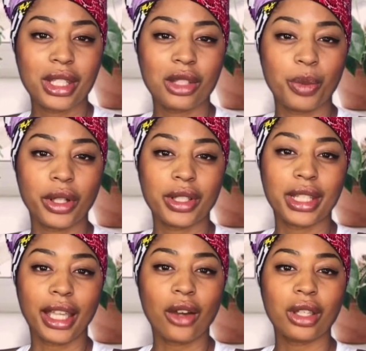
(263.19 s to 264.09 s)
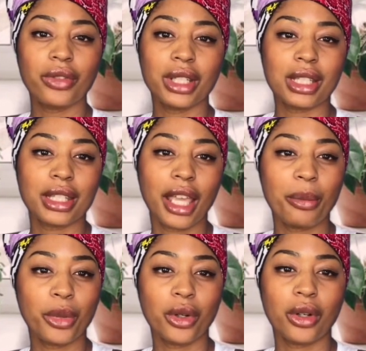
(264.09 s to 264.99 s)
experiencing, I'll give an
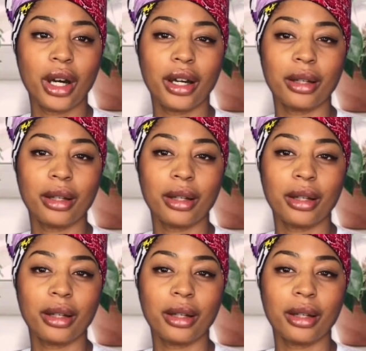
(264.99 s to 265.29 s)
example,